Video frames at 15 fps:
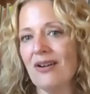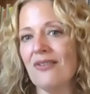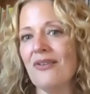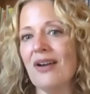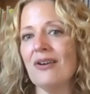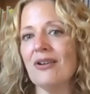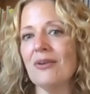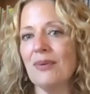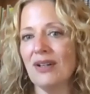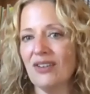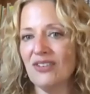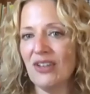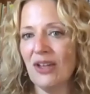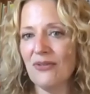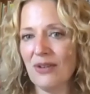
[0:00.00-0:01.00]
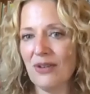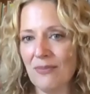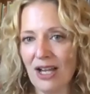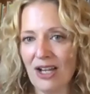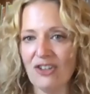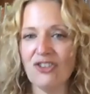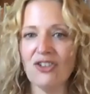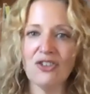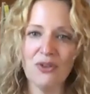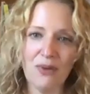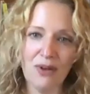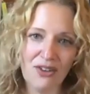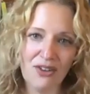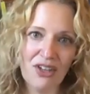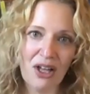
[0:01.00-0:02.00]
of how to bring self compassion to
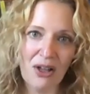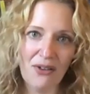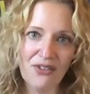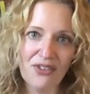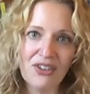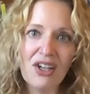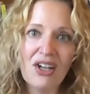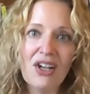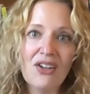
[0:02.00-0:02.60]
ourselves